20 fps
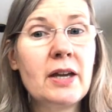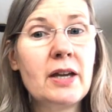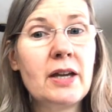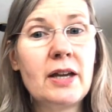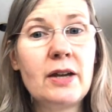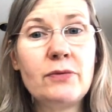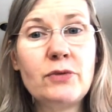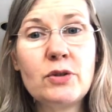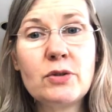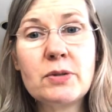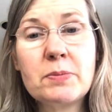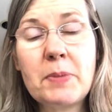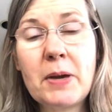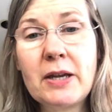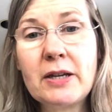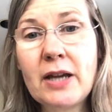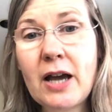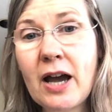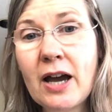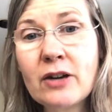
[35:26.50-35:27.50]
if you
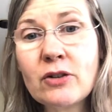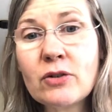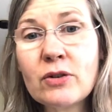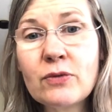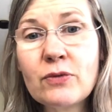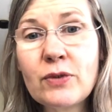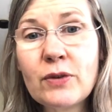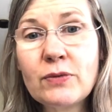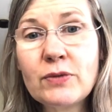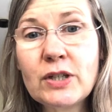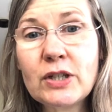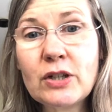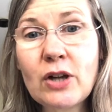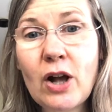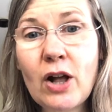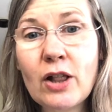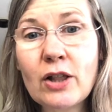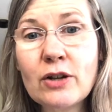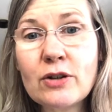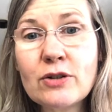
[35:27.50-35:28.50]
spend
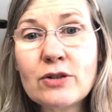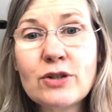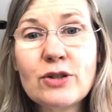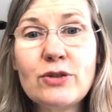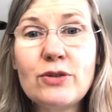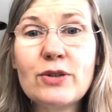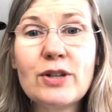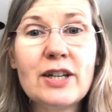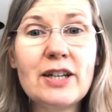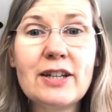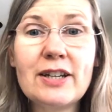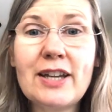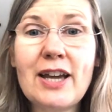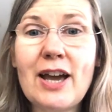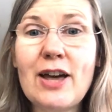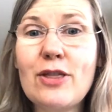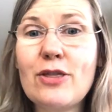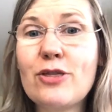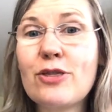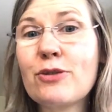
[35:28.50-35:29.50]
$150, you can
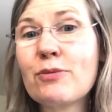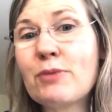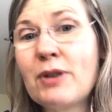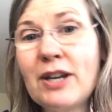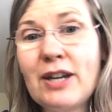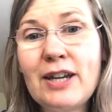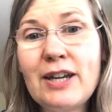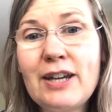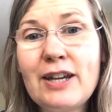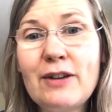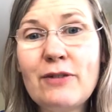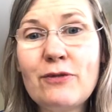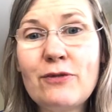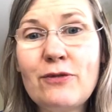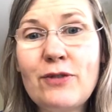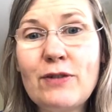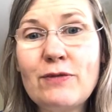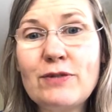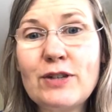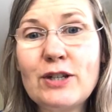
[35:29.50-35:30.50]
get three
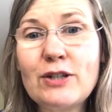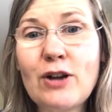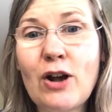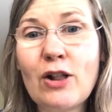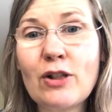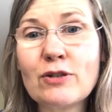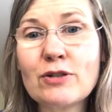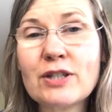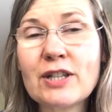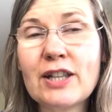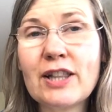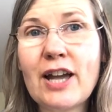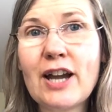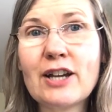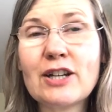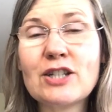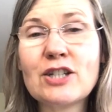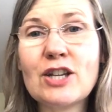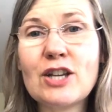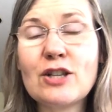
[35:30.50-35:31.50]
$50
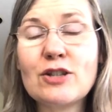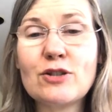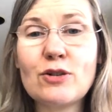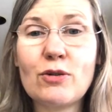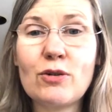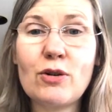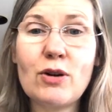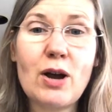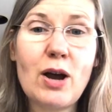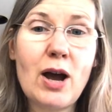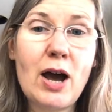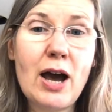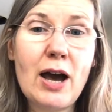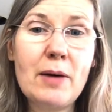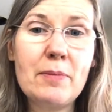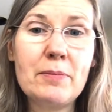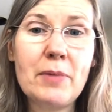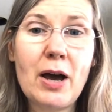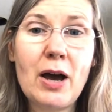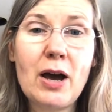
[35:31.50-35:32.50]
selections or
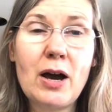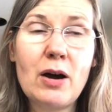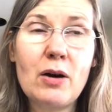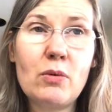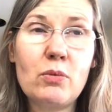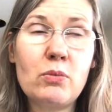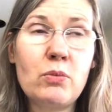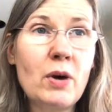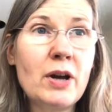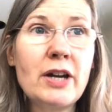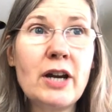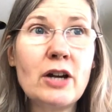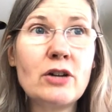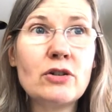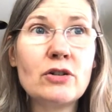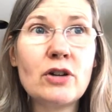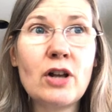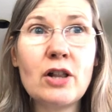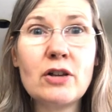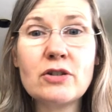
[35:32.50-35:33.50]
um, a
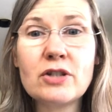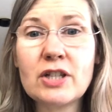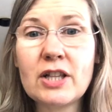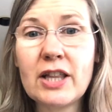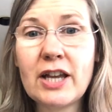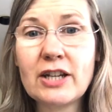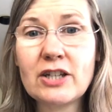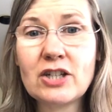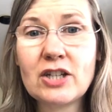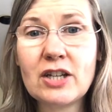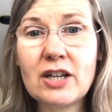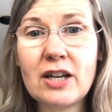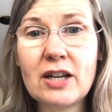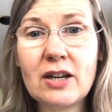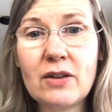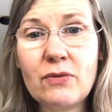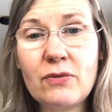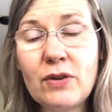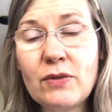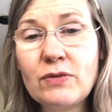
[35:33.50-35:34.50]
$100 selection and
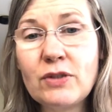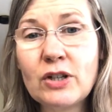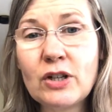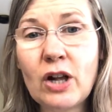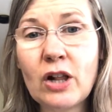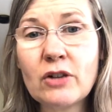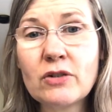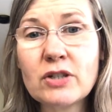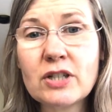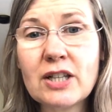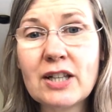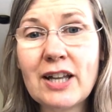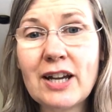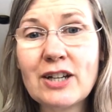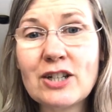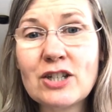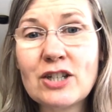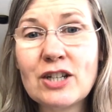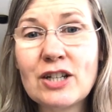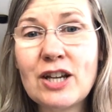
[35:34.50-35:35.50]
a $50
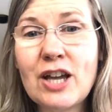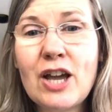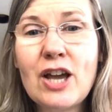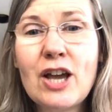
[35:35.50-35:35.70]
selection.